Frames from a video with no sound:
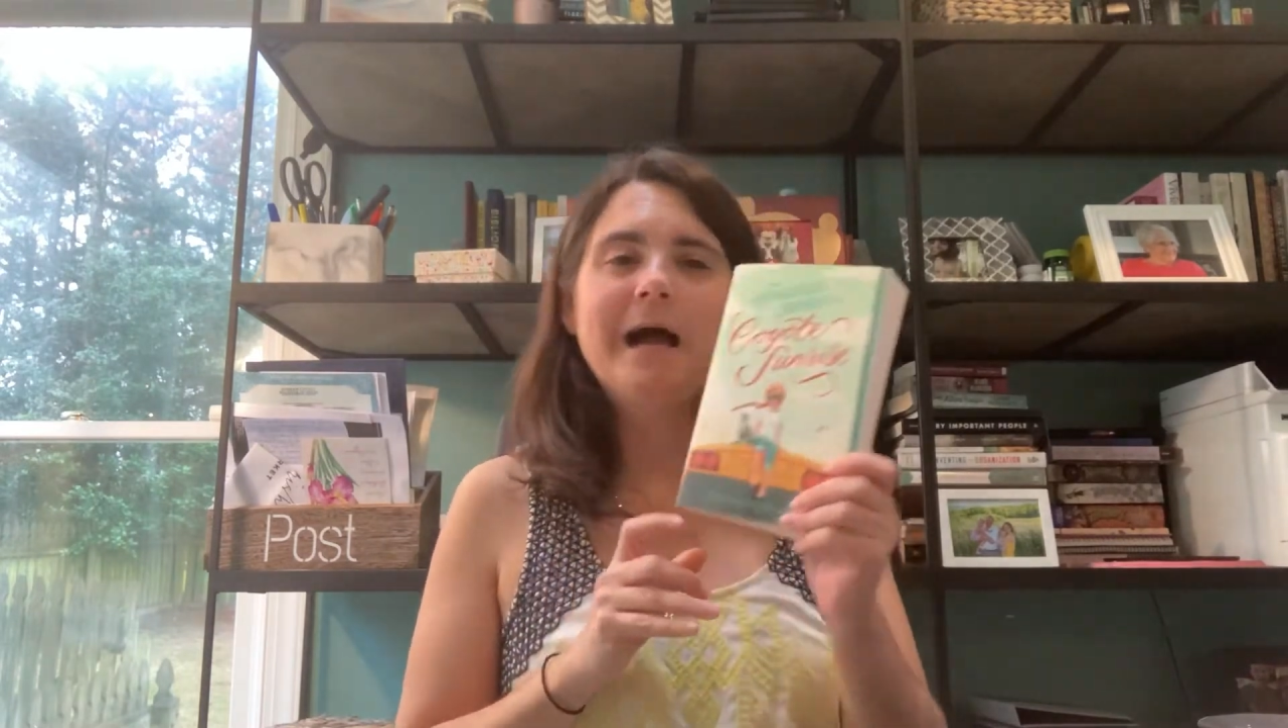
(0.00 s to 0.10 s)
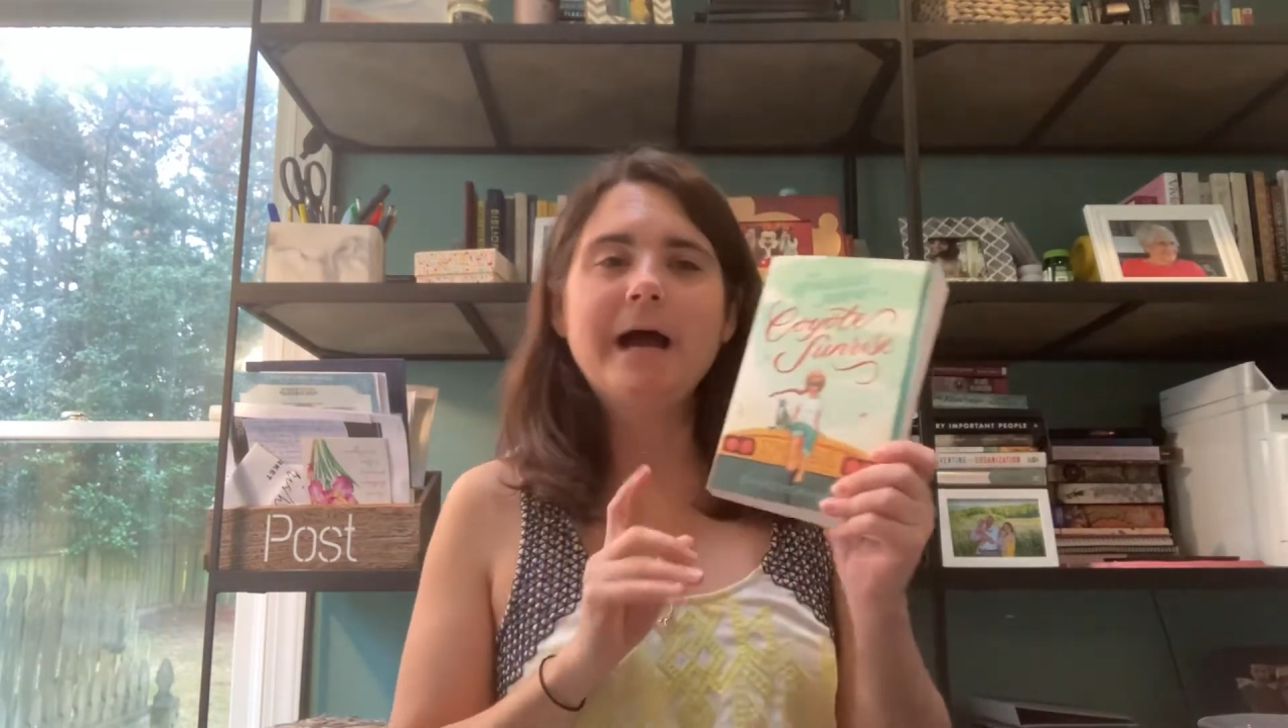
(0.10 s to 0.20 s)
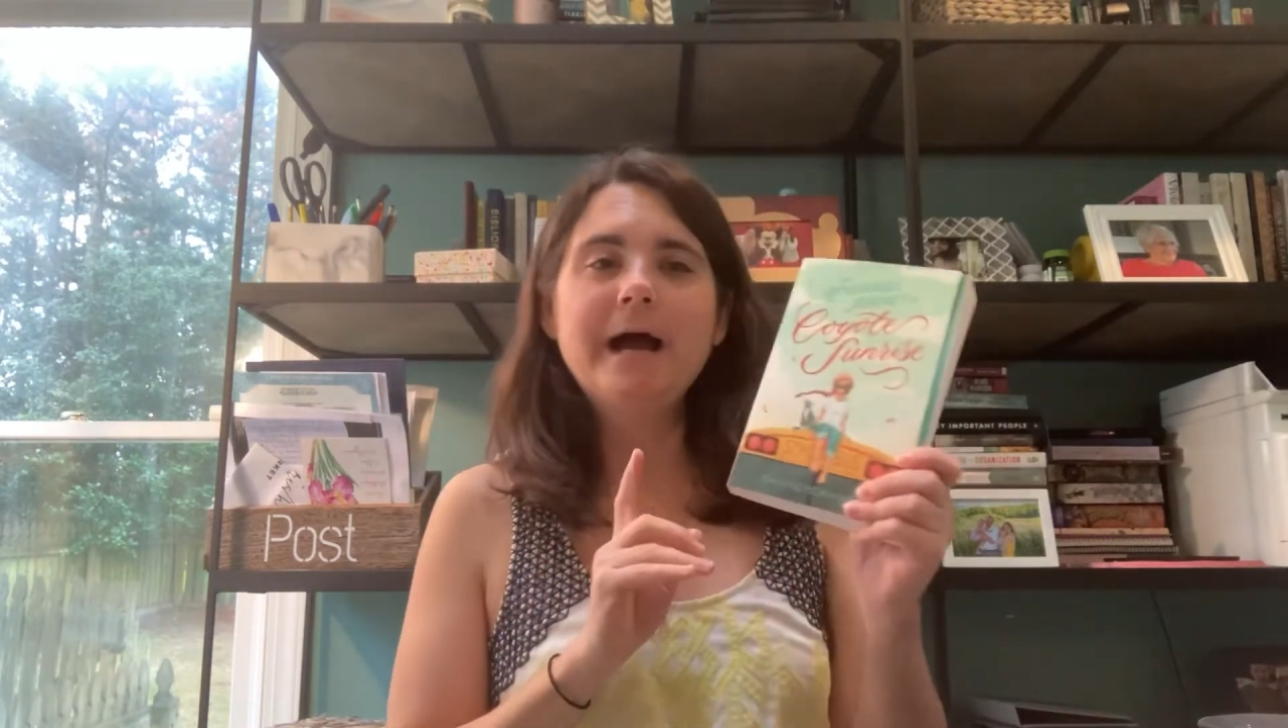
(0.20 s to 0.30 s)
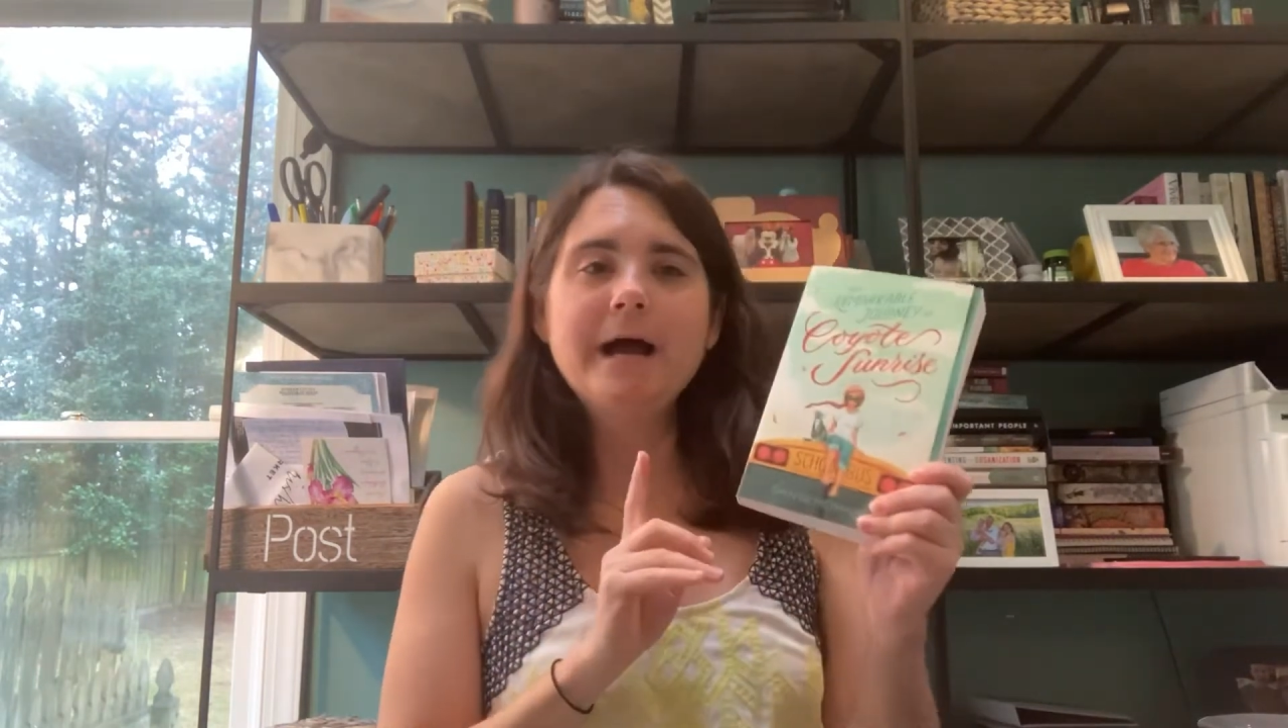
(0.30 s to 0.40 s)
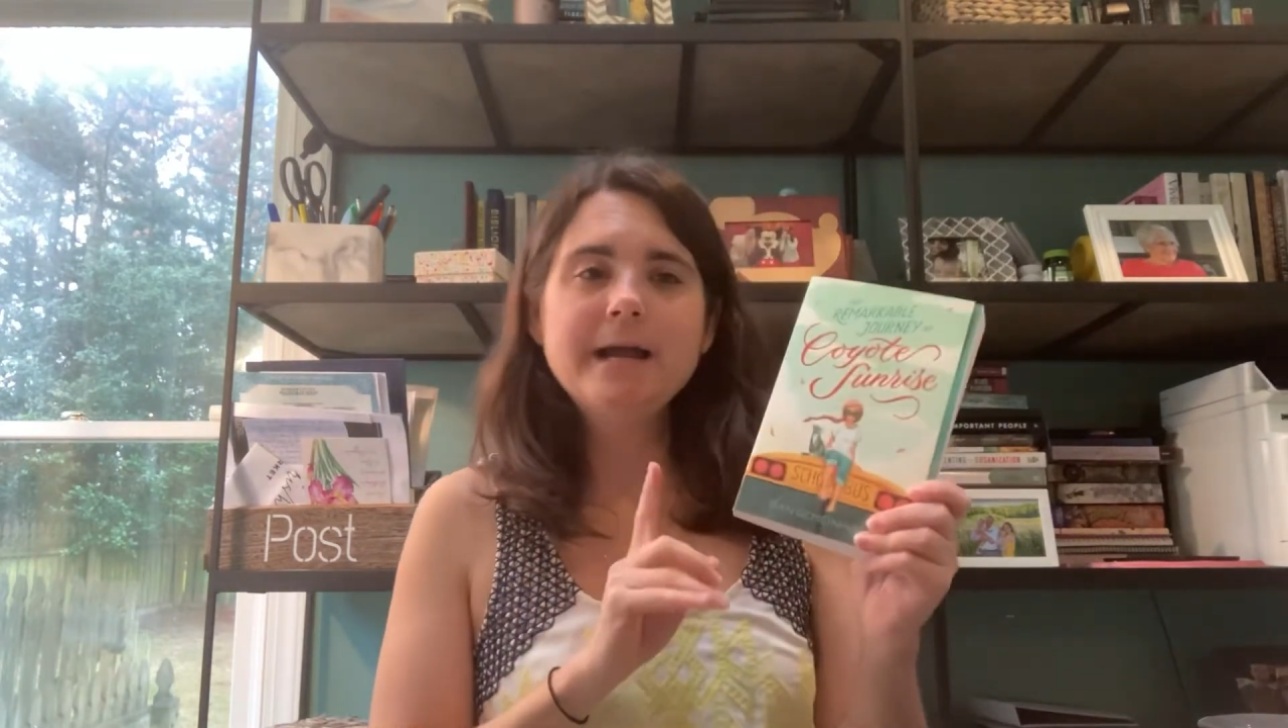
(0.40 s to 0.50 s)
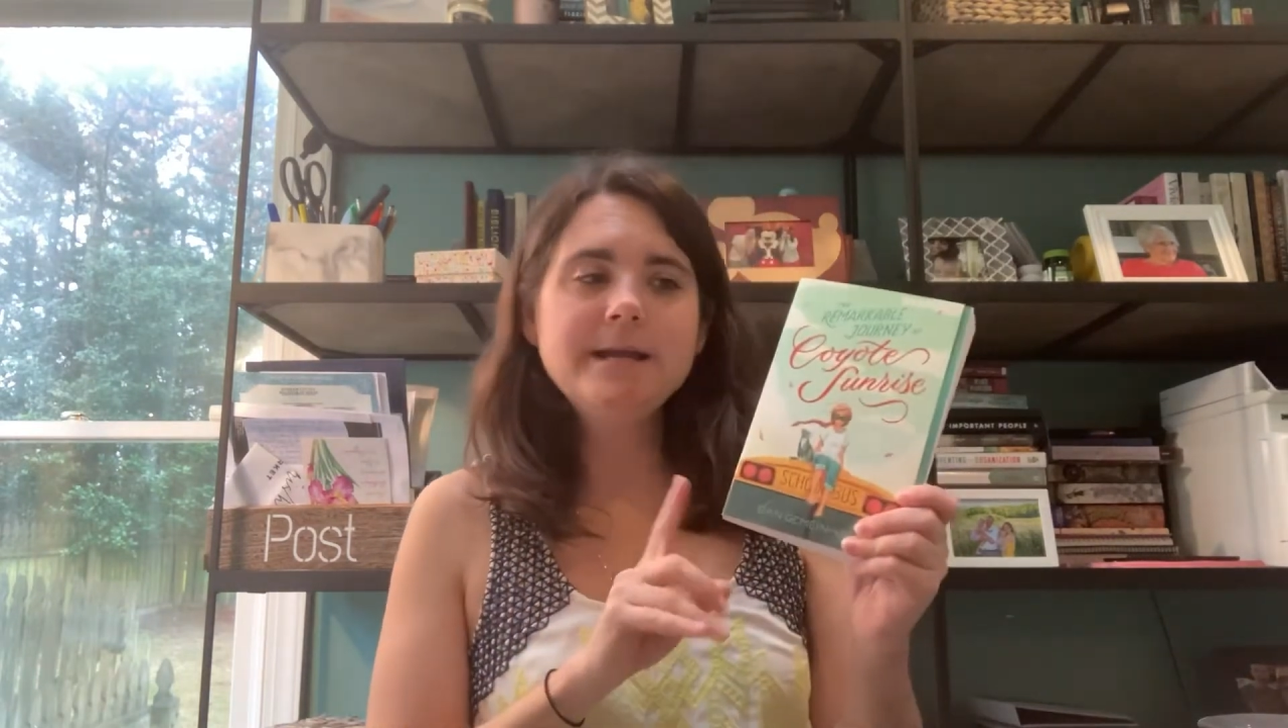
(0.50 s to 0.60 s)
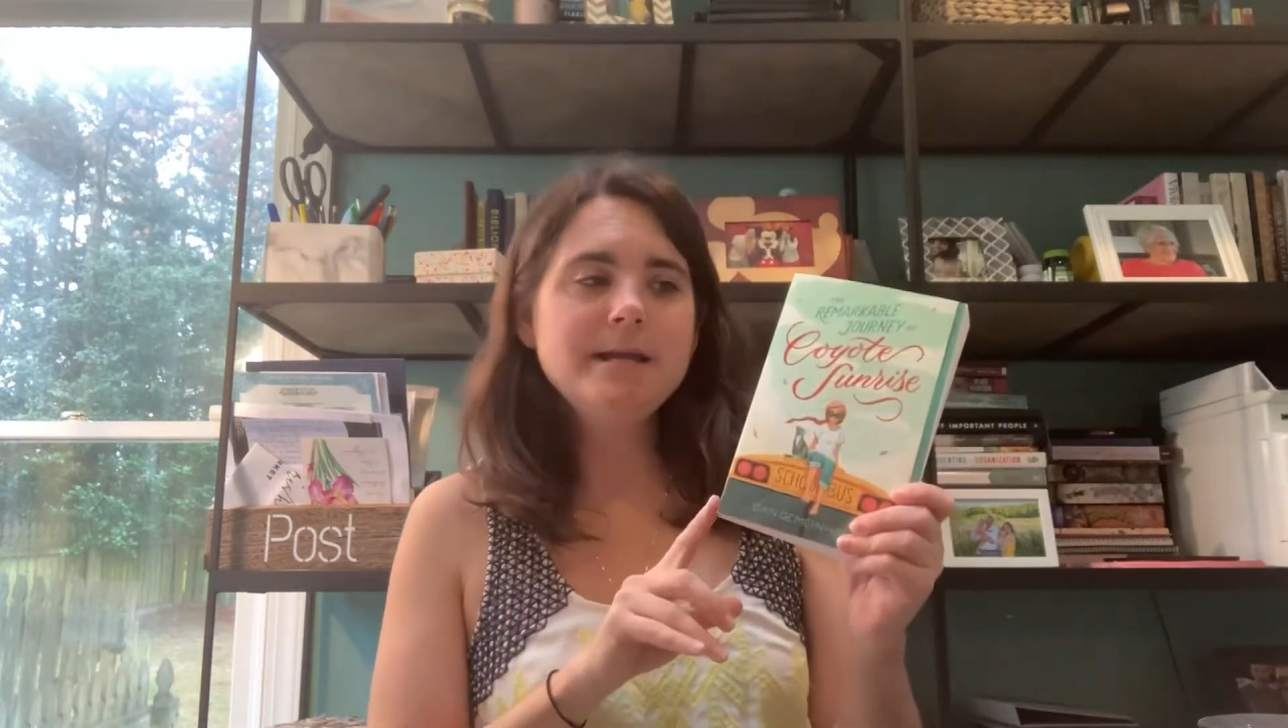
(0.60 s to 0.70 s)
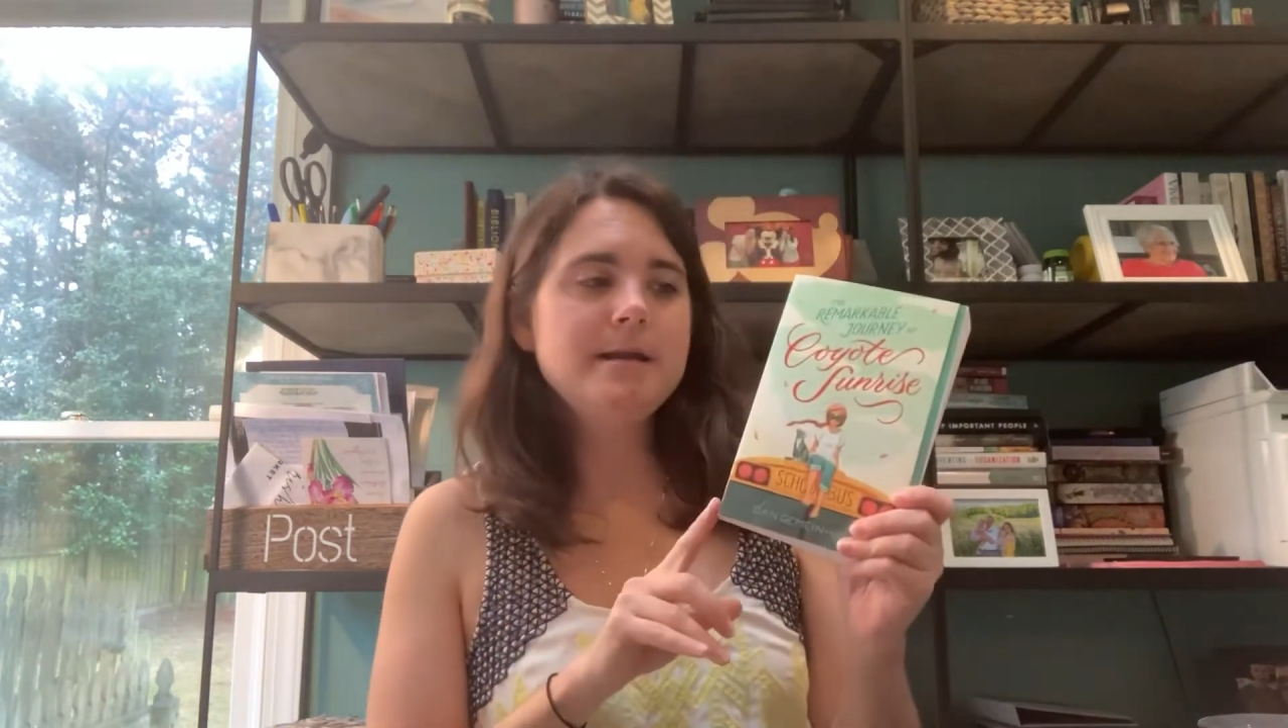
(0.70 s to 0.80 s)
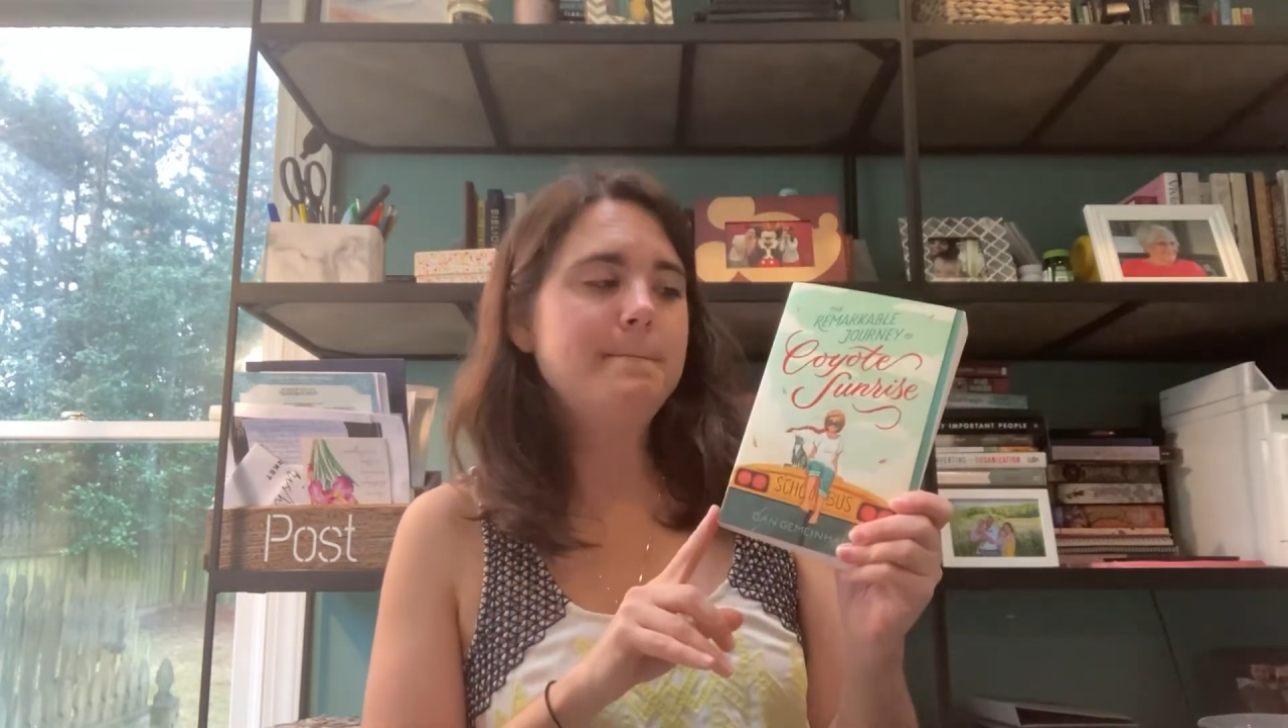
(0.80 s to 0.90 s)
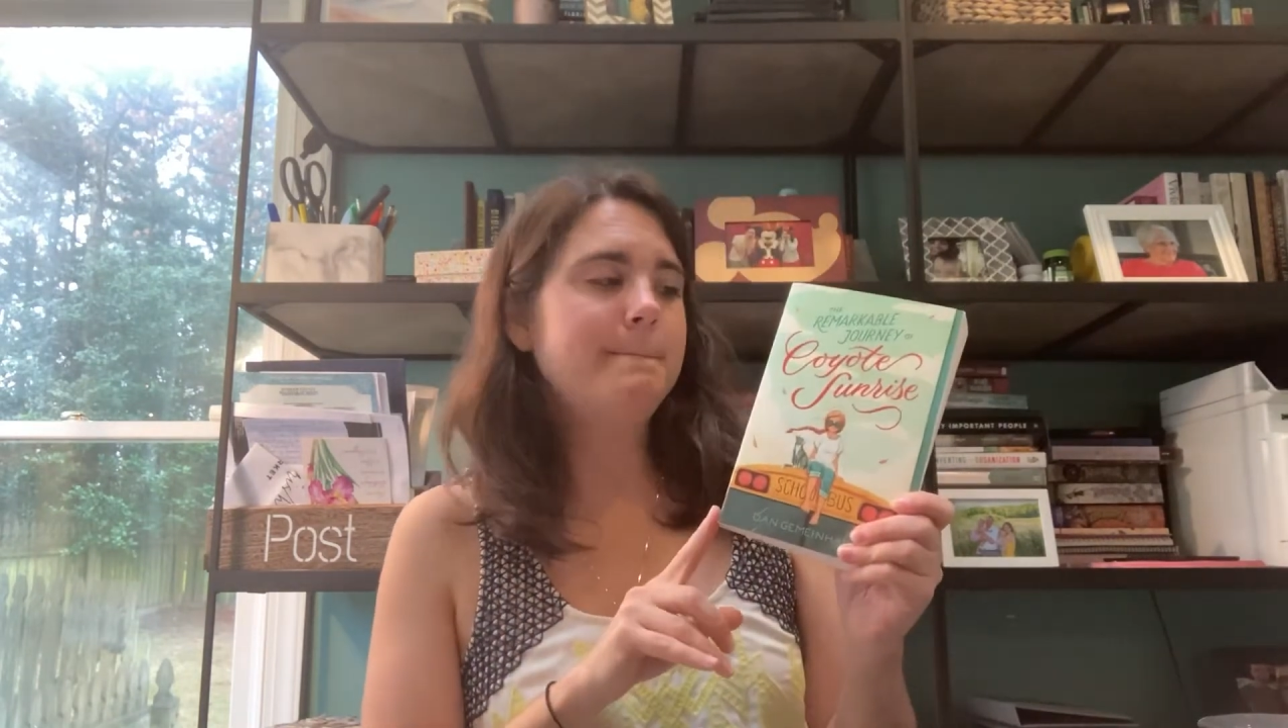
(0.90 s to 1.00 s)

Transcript: I